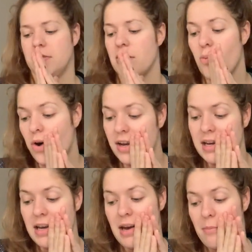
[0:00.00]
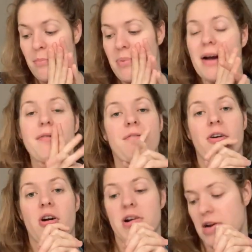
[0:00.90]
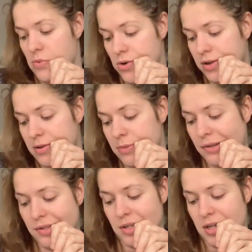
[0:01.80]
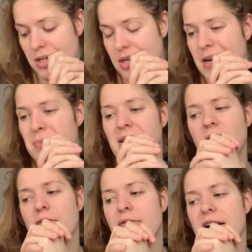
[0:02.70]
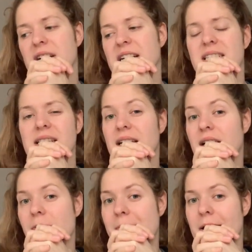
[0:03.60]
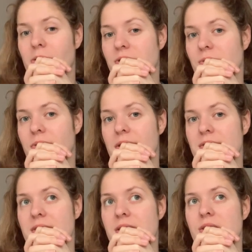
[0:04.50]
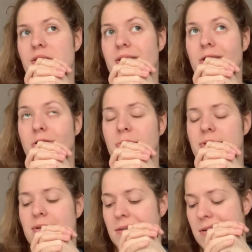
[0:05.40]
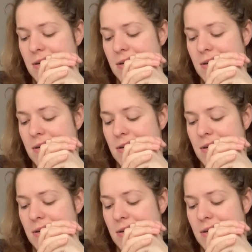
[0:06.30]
the one by far I worked the most on, I mean on the fairy I did like about 2,000 stitches, almost